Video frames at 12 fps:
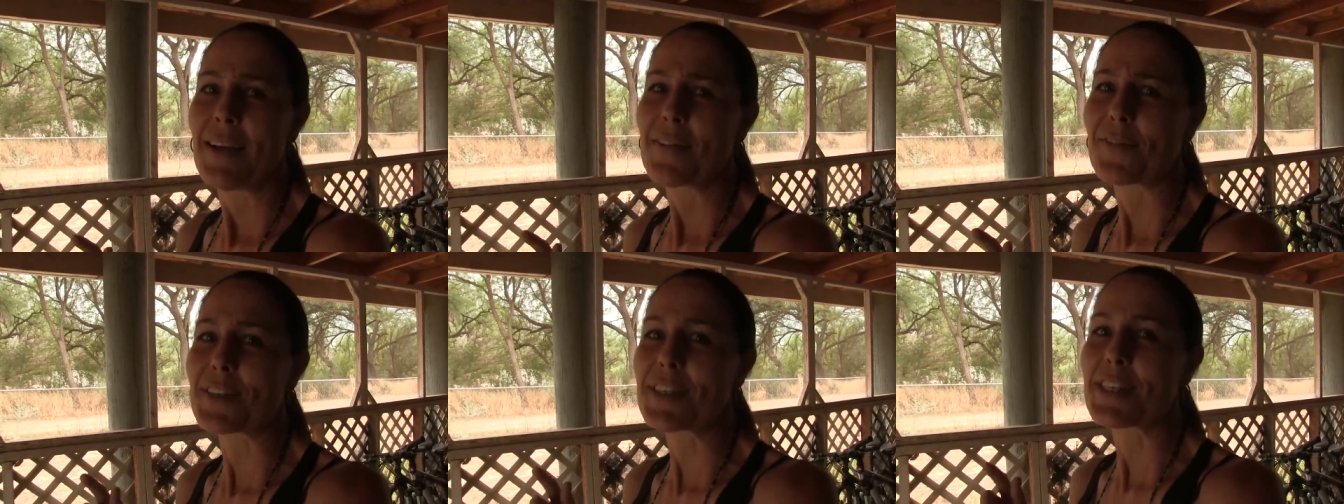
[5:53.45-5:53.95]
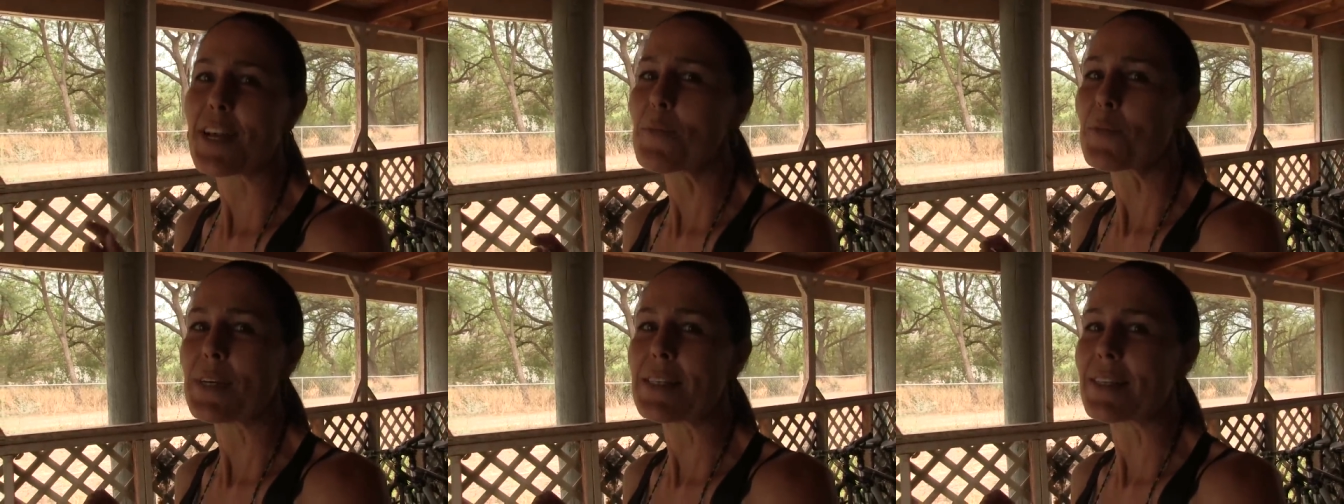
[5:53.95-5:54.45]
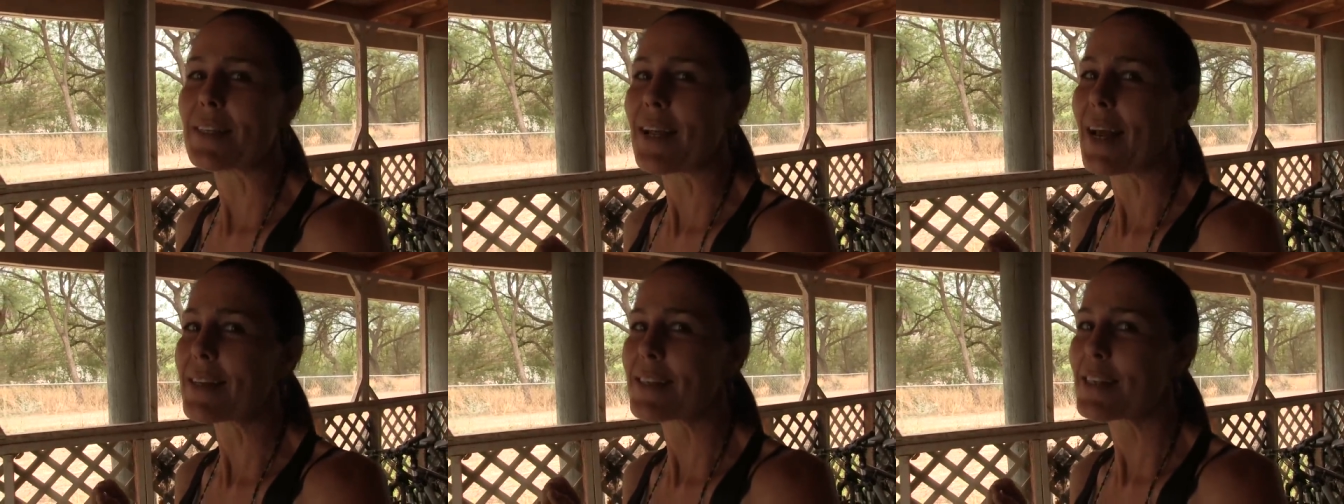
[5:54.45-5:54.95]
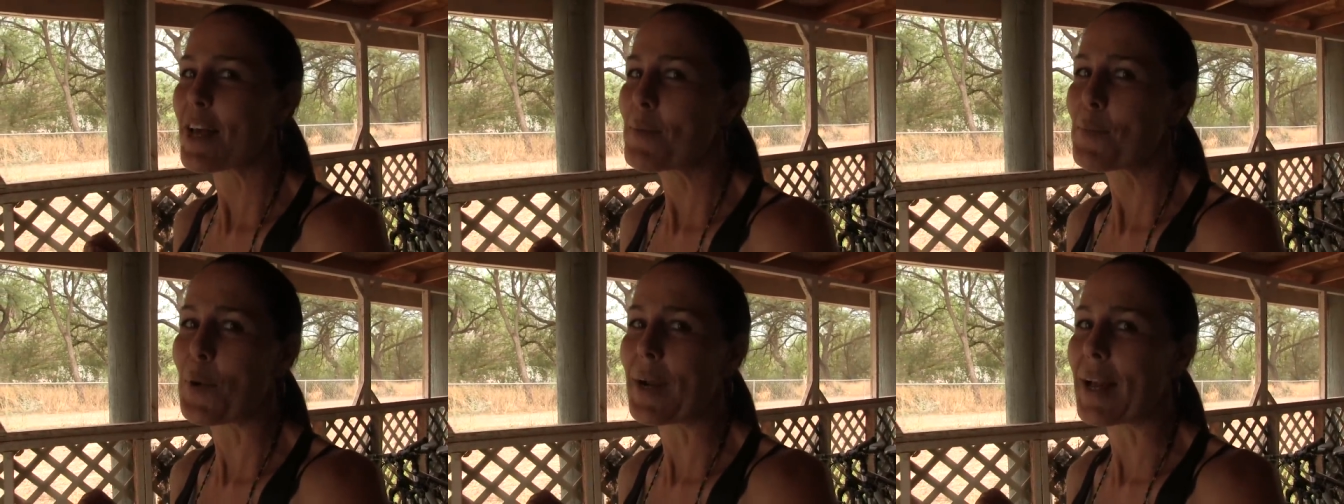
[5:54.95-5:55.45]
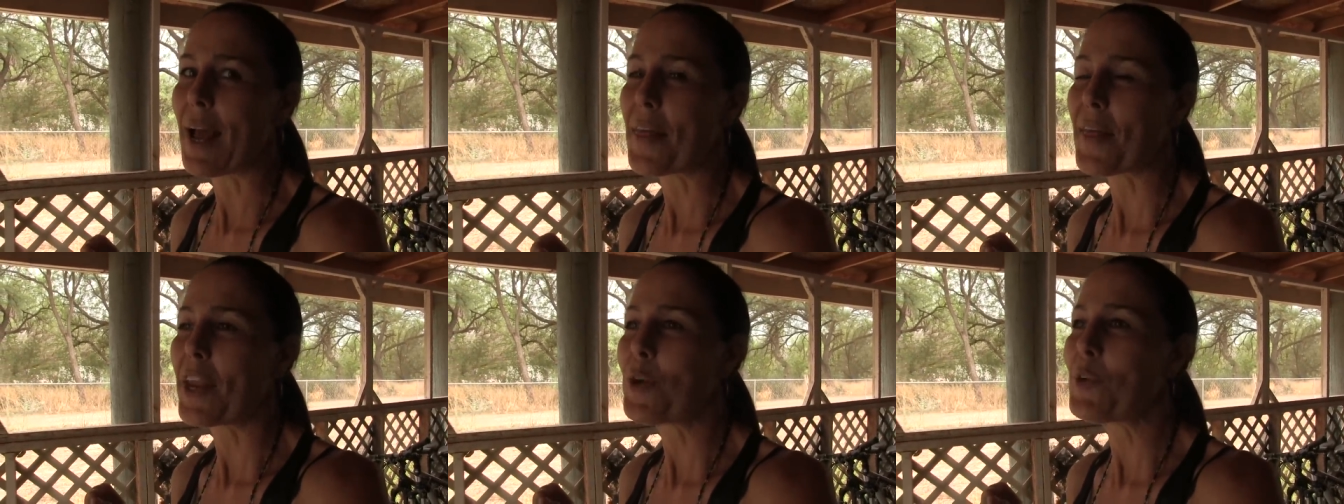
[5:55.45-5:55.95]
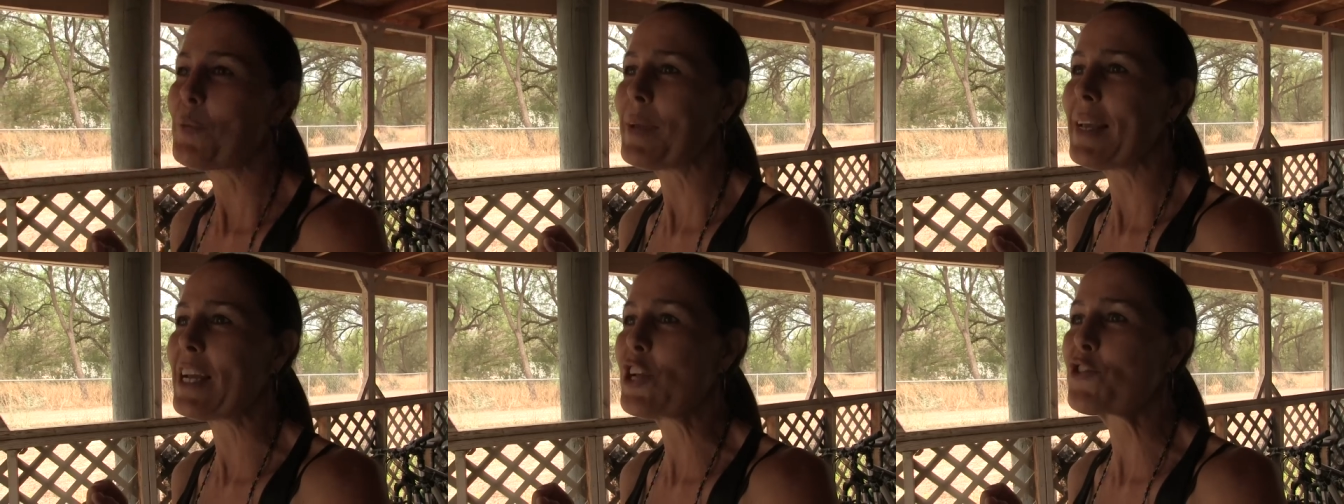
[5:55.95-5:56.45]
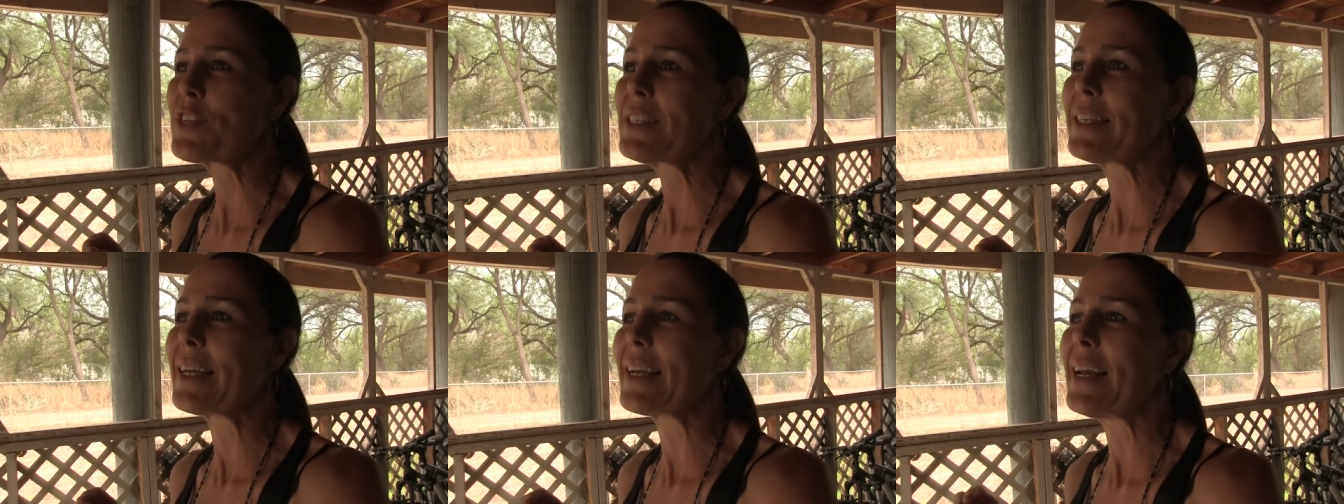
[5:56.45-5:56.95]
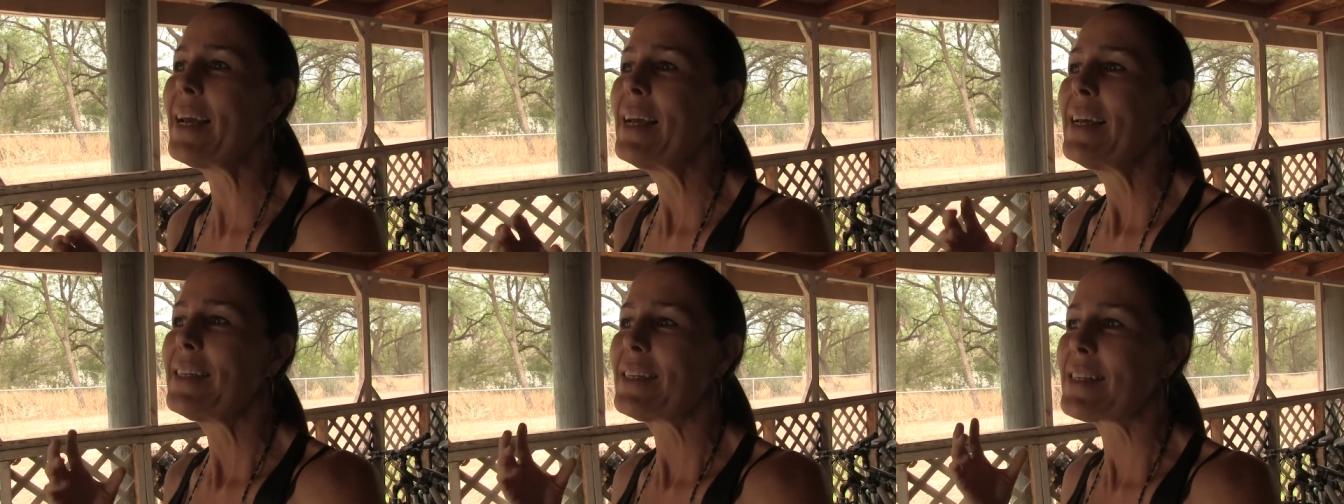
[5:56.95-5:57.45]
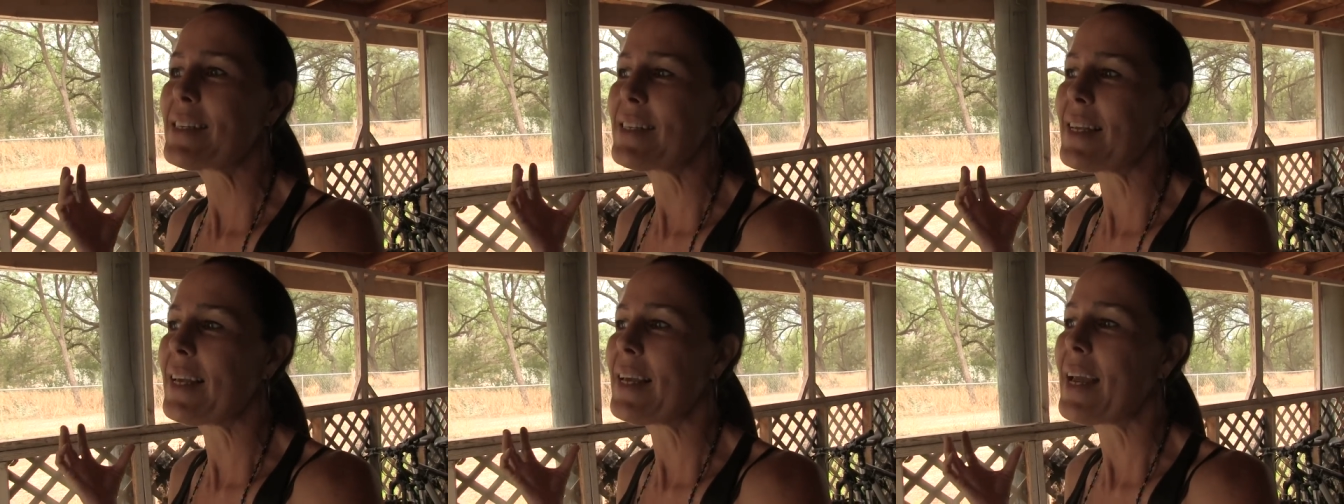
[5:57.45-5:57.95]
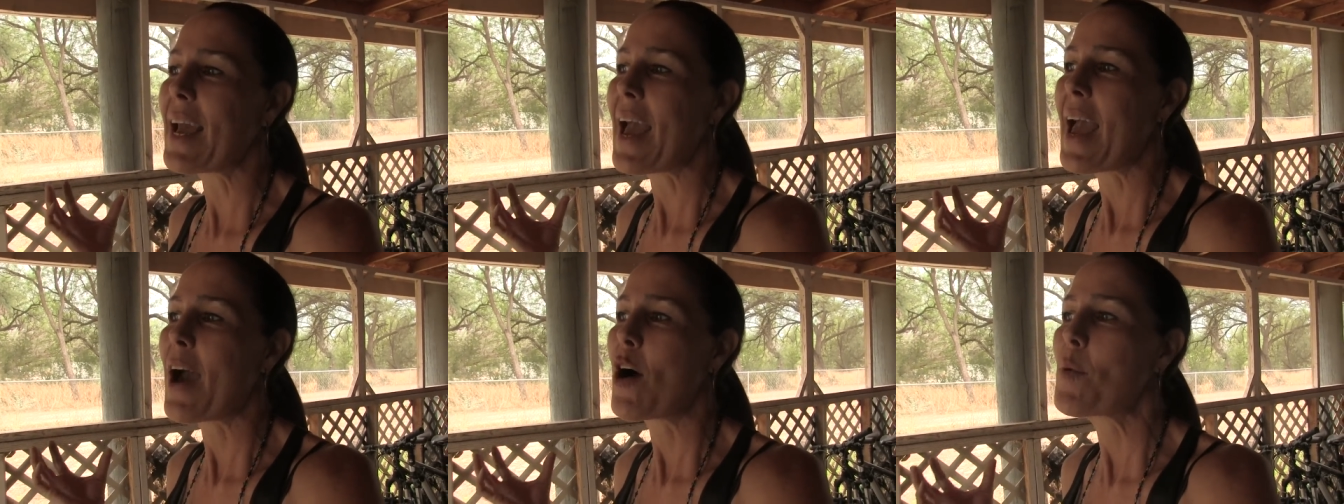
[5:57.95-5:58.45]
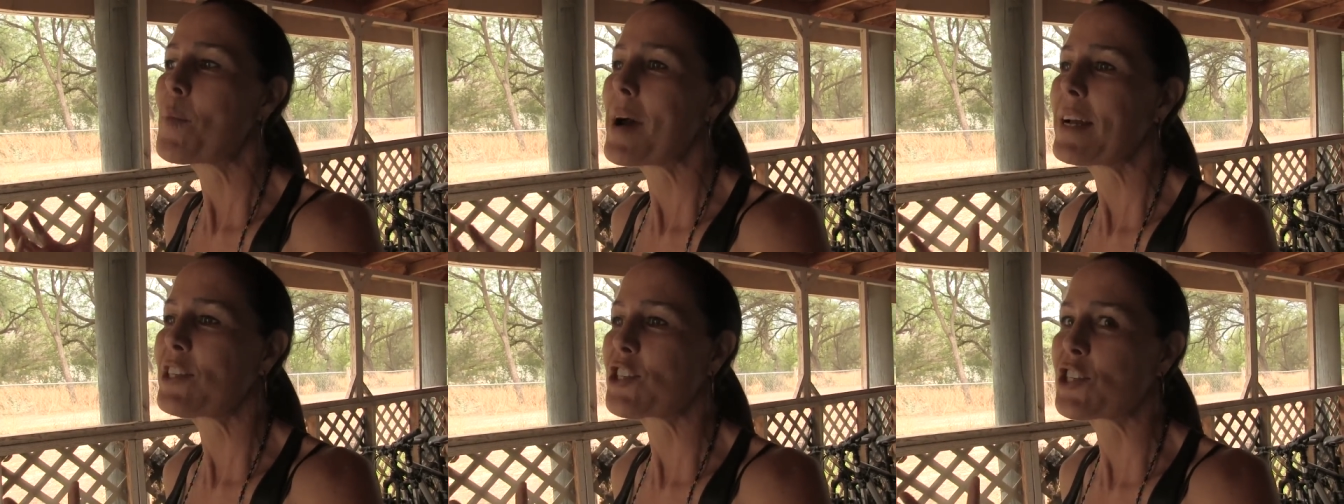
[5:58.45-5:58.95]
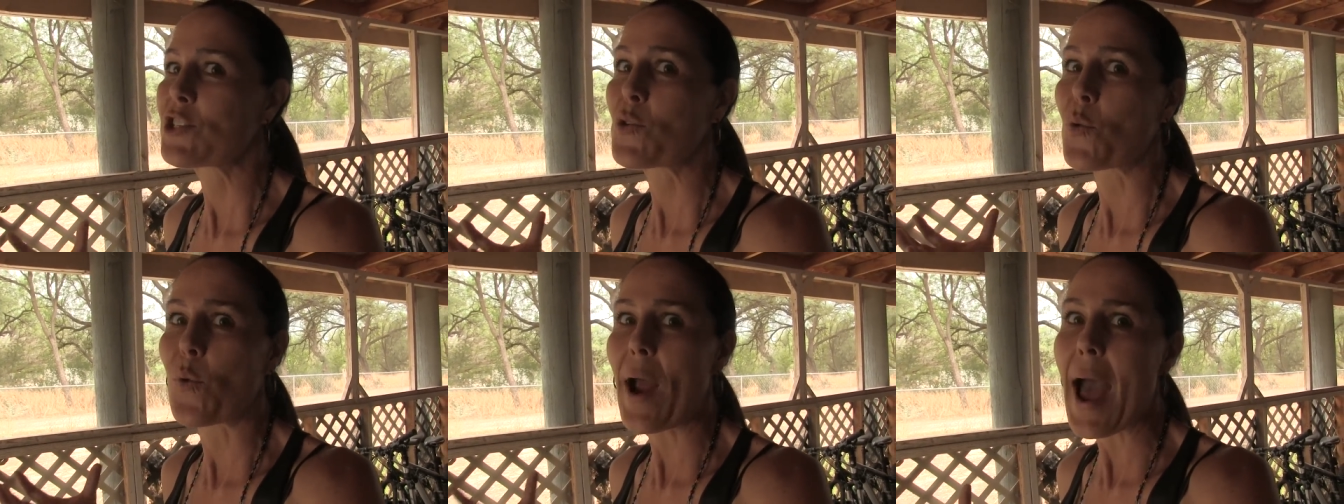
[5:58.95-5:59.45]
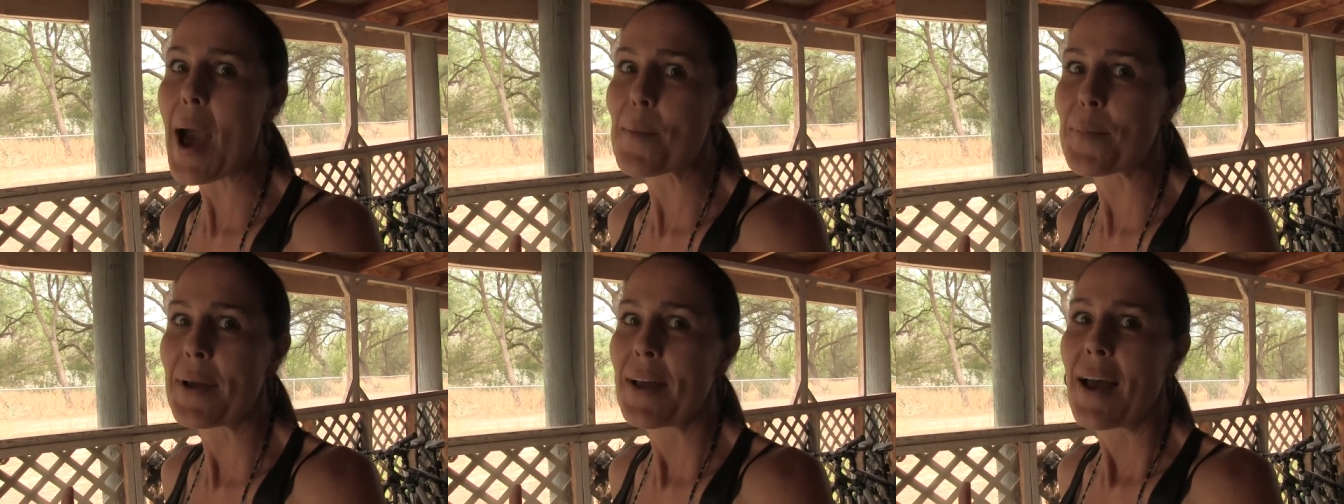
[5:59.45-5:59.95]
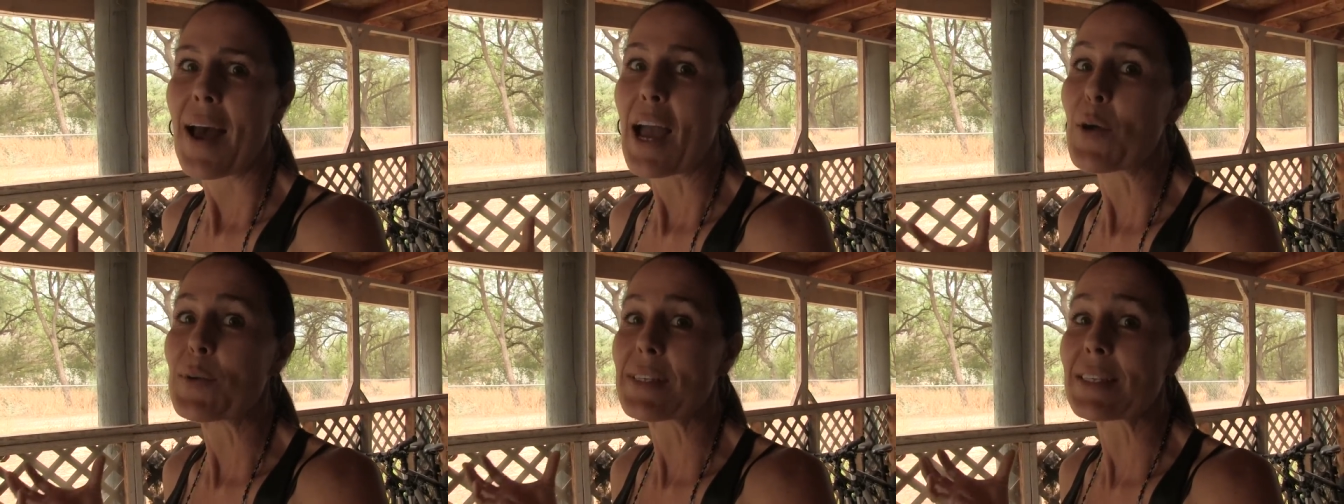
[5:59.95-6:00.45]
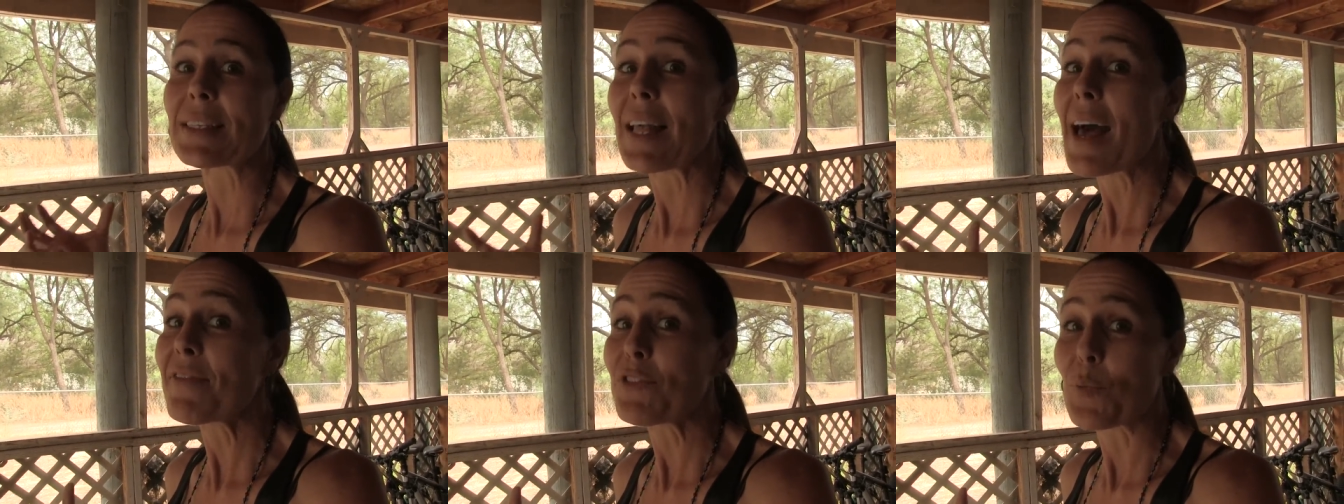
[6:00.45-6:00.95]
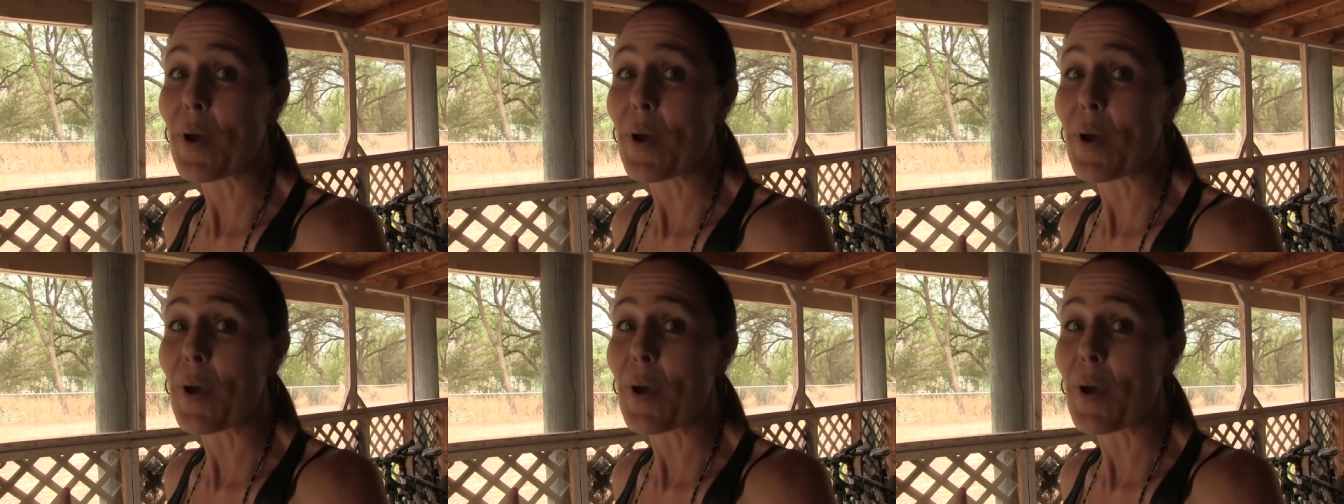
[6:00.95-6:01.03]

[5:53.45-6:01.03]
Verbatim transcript: for some reason, at some point, I thought it would be interesting to see how much scrap I was left